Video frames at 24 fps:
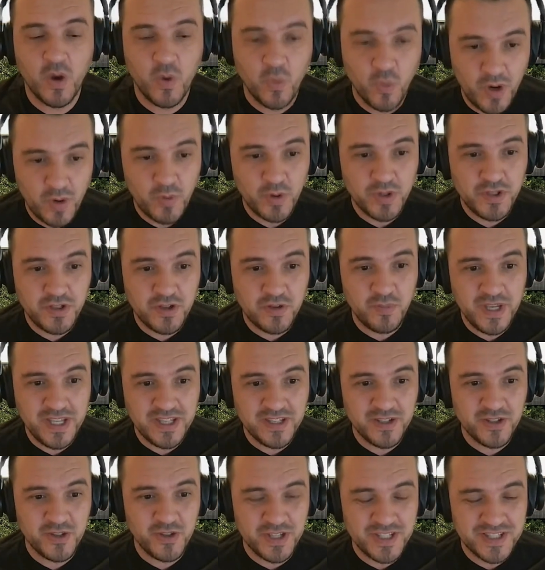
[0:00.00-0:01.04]
Well, what do you mean?
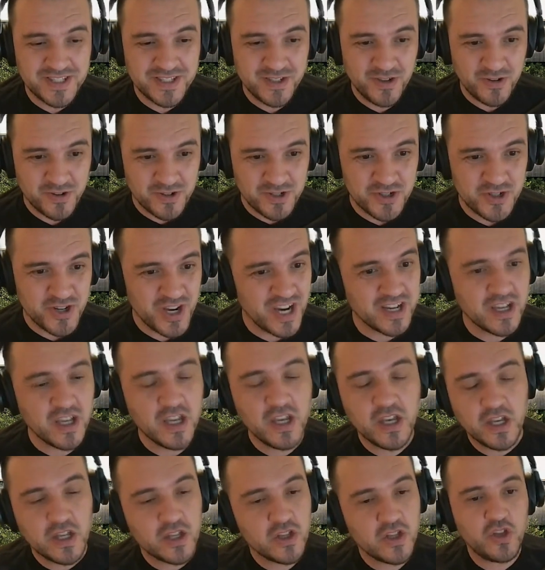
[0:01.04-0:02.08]
You know, it's your truck.
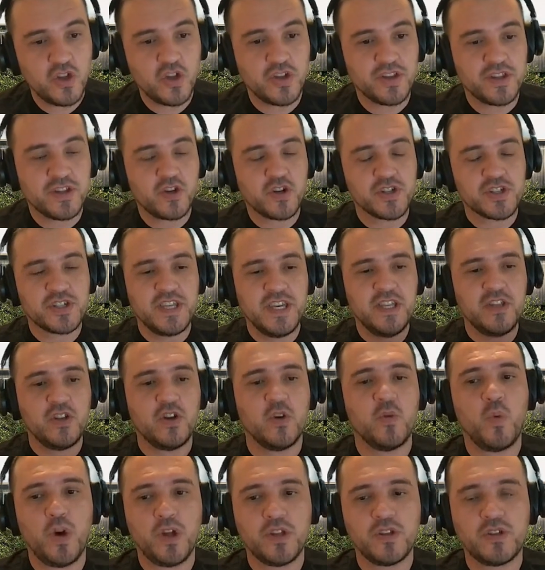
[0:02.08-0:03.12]
Oh, no, no, because they
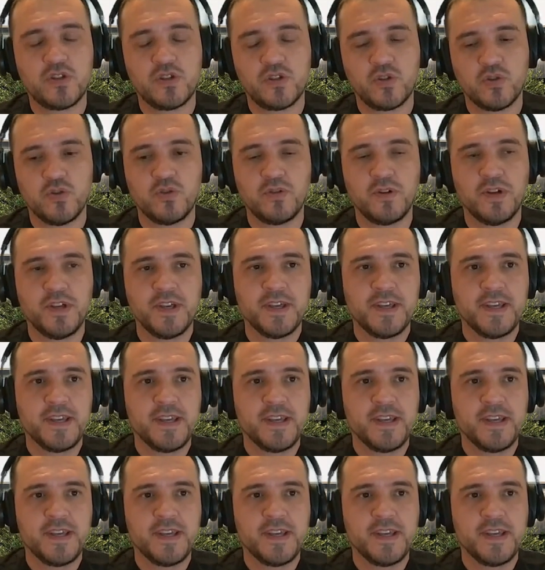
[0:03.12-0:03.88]
don't want to.